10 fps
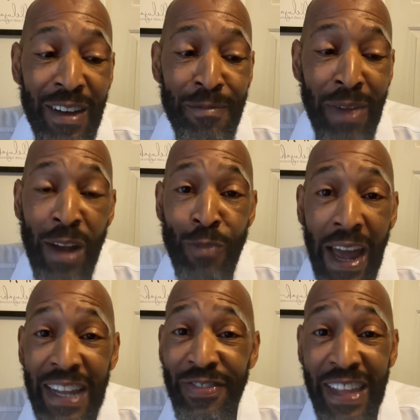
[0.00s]

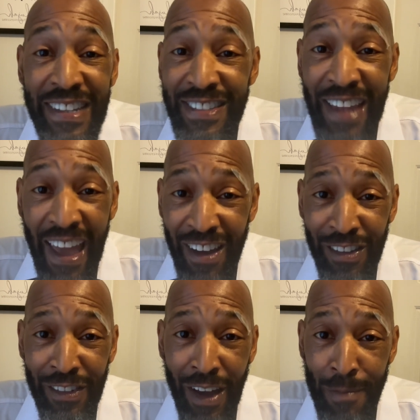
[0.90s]
writing things
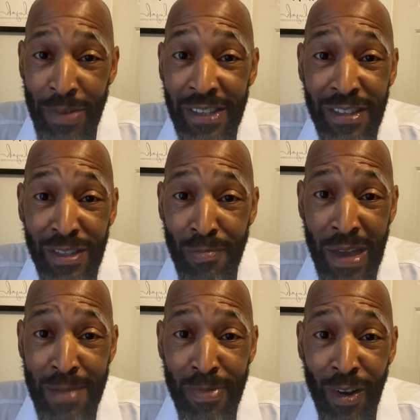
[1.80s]
down on pieces of
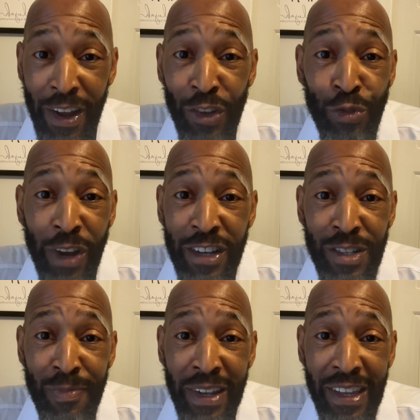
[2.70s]
paper? Are health
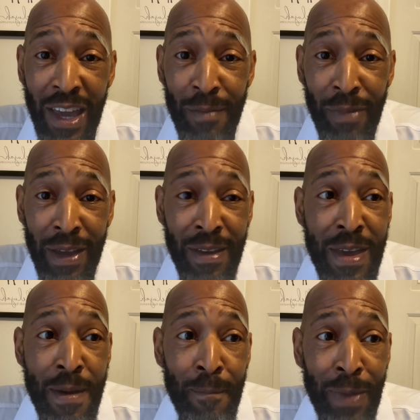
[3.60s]
records being kept by
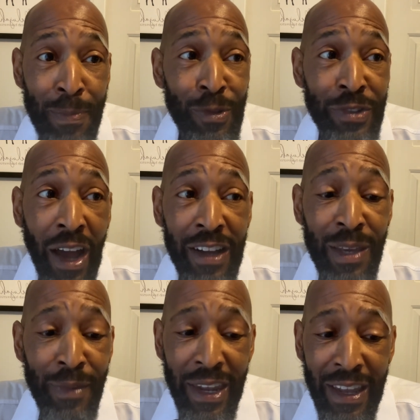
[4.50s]
people
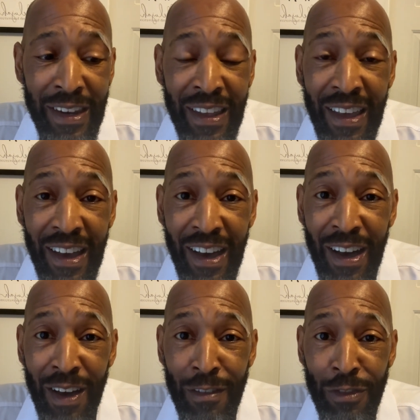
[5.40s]
documenting,
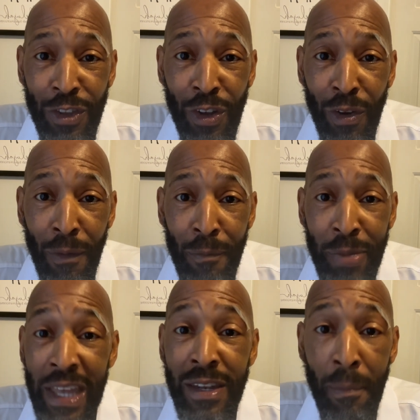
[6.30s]

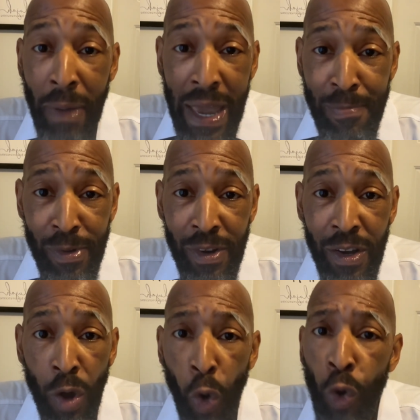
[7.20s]
pen to paper?
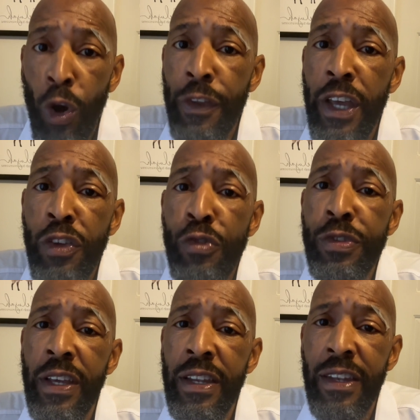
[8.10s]
Or are they
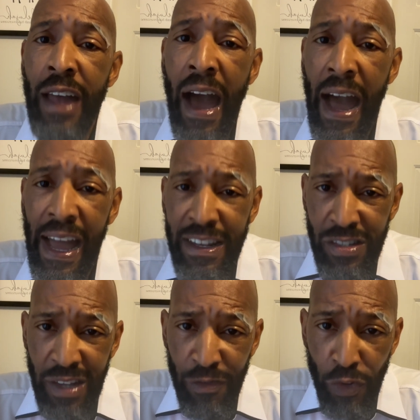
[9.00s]
using the
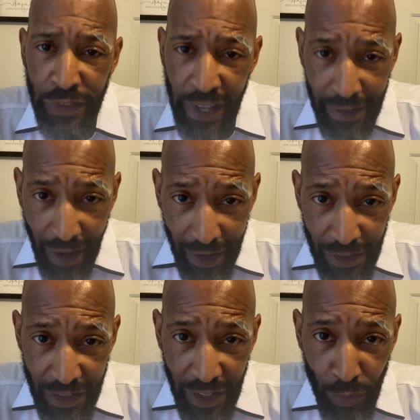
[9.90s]
highest level of
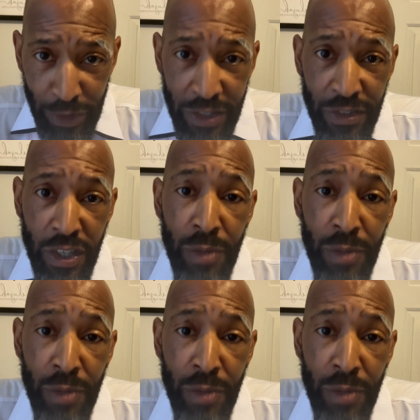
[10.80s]
technology, which is